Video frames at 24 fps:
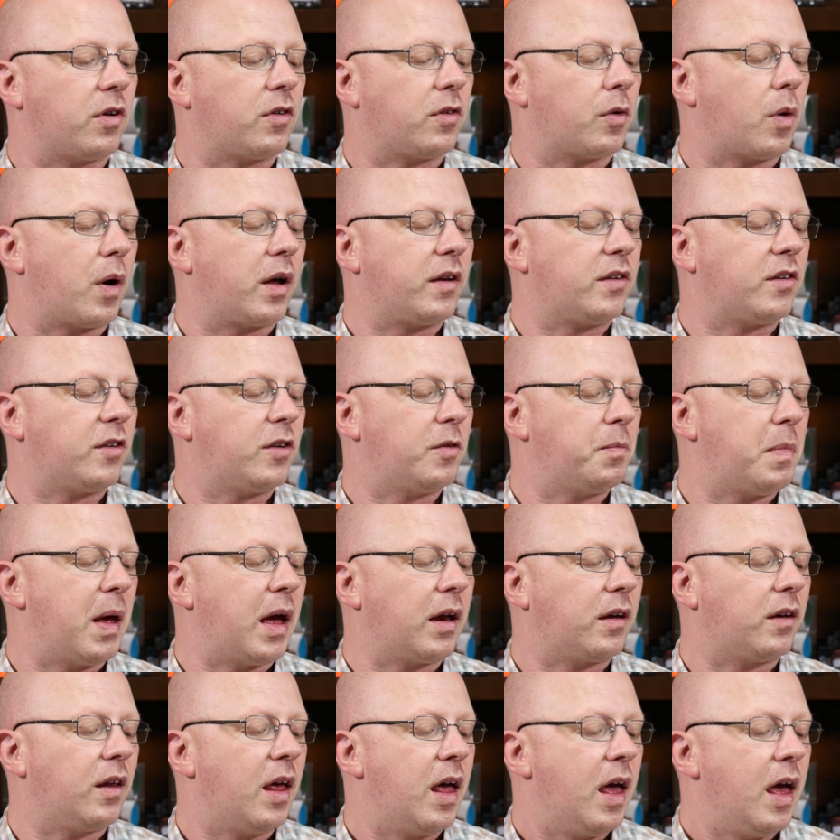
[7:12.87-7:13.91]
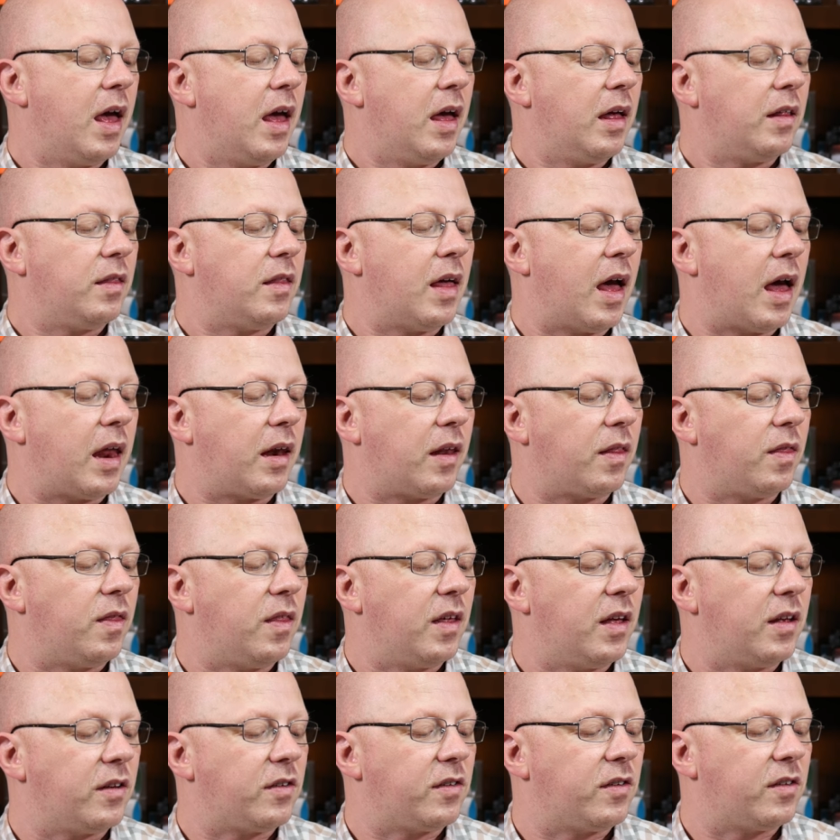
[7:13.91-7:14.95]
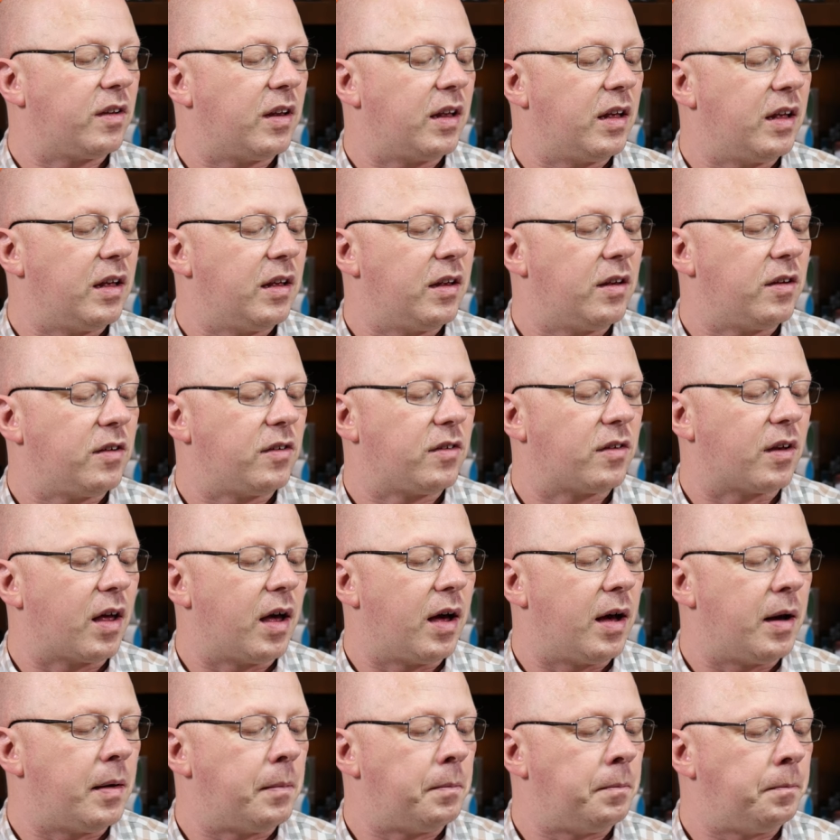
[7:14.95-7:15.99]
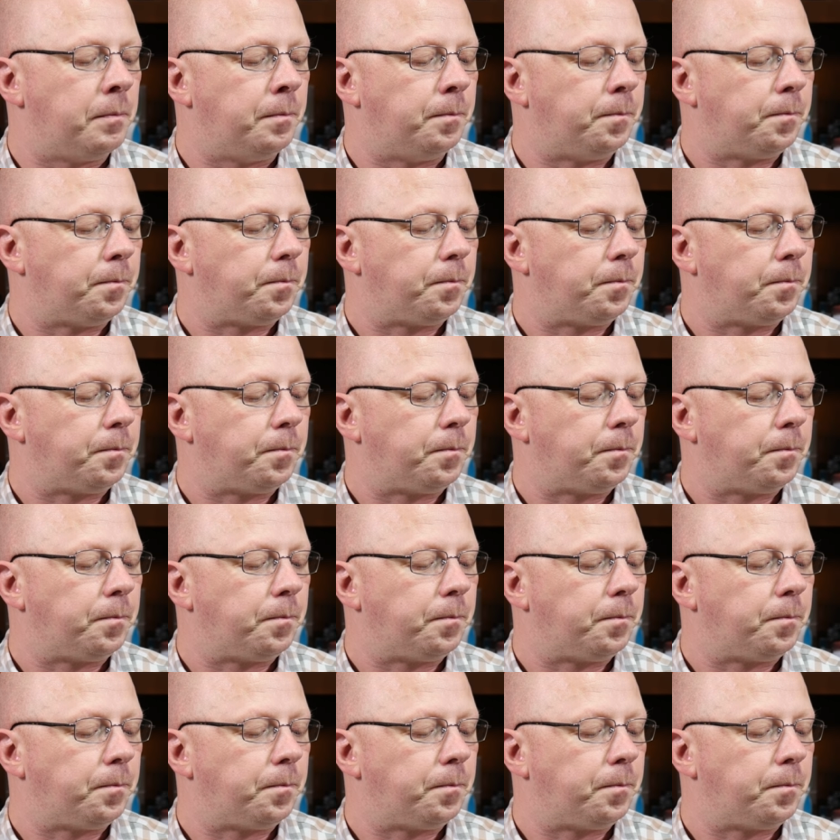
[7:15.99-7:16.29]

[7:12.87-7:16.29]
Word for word: So I suspect that this is um,